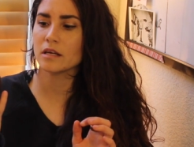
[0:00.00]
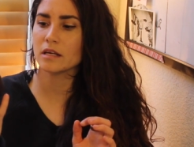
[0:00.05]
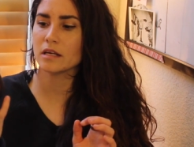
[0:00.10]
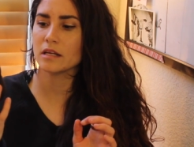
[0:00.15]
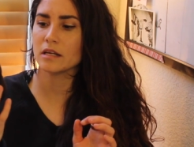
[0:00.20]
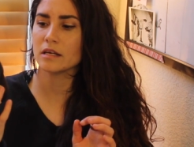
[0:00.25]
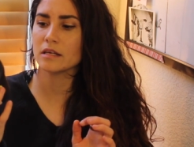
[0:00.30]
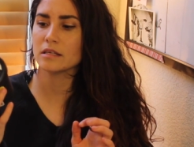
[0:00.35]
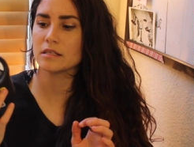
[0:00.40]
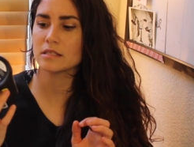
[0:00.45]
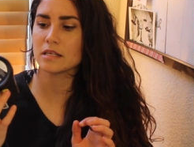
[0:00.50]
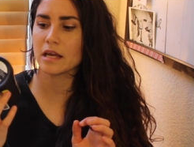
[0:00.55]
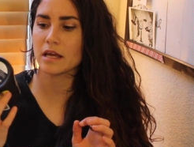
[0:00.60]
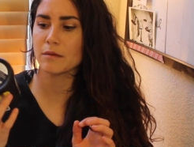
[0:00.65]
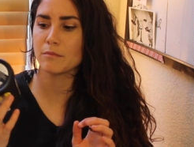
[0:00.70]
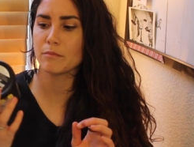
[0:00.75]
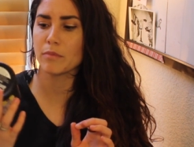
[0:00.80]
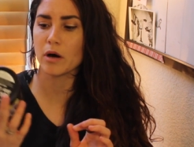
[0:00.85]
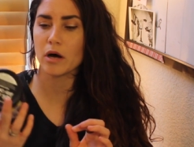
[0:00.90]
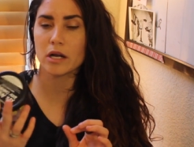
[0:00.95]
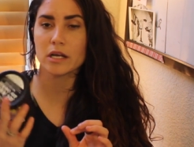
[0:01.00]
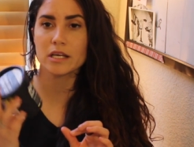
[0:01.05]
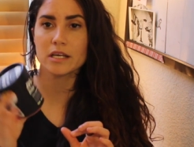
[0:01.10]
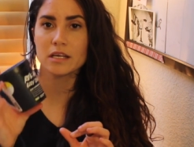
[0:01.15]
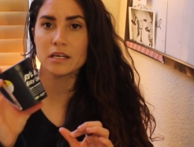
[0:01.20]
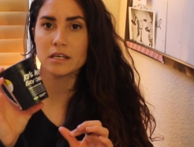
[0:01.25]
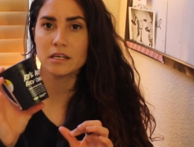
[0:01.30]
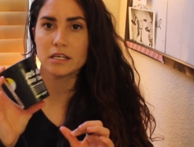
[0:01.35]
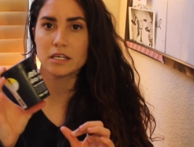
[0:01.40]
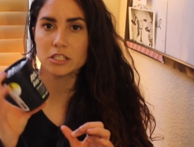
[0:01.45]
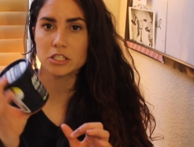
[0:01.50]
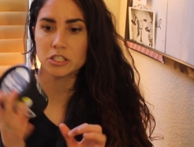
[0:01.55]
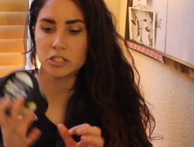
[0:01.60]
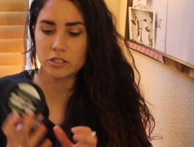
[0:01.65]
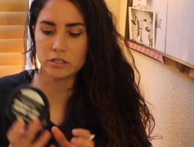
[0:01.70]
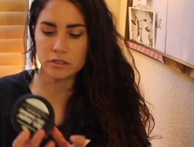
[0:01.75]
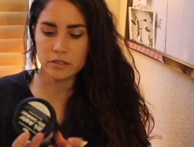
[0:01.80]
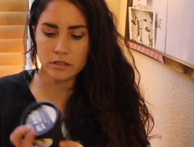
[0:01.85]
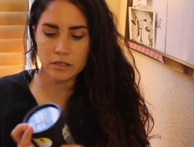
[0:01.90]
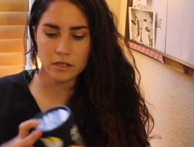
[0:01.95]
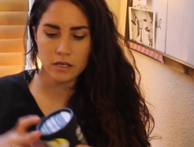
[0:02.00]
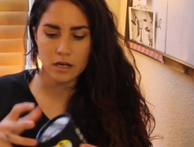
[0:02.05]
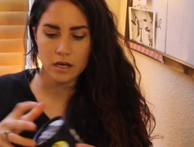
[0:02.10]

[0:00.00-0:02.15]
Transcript: It is a body conditioner.